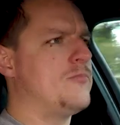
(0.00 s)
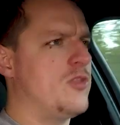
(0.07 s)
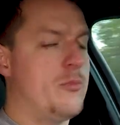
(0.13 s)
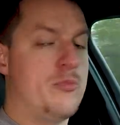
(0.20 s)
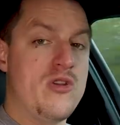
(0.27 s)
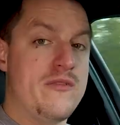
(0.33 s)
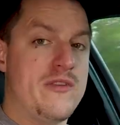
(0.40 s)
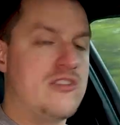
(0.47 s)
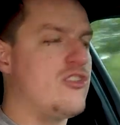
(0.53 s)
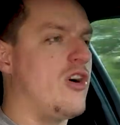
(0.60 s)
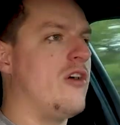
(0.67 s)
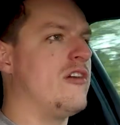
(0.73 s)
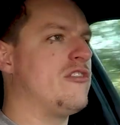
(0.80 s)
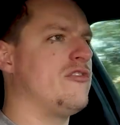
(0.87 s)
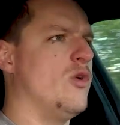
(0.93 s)
The previous
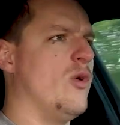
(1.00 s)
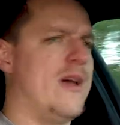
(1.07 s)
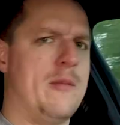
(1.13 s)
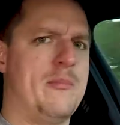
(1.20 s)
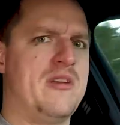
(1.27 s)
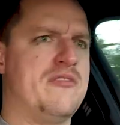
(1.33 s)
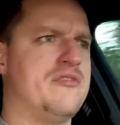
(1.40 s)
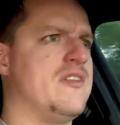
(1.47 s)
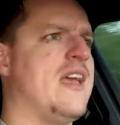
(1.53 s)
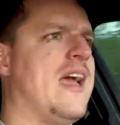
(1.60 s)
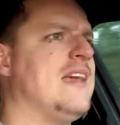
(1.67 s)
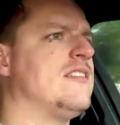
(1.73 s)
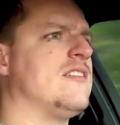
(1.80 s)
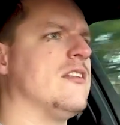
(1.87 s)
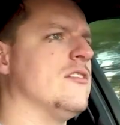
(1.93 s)
RS4 had a big
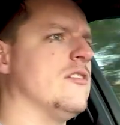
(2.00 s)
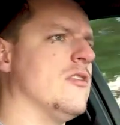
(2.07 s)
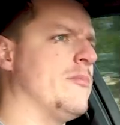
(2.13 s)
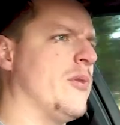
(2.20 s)
V8 under the